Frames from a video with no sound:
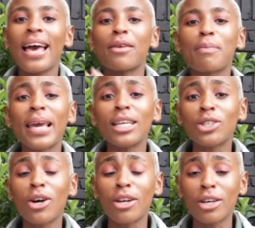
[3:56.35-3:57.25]
and make
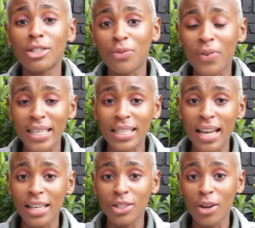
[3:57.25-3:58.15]
sure not to
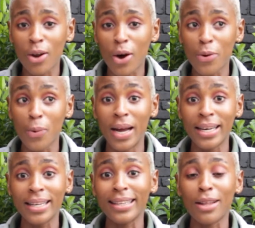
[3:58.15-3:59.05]
fertilize your lawn
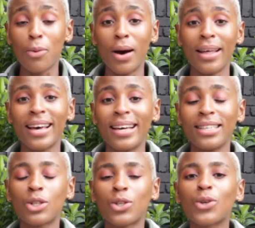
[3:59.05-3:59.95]
when the weather is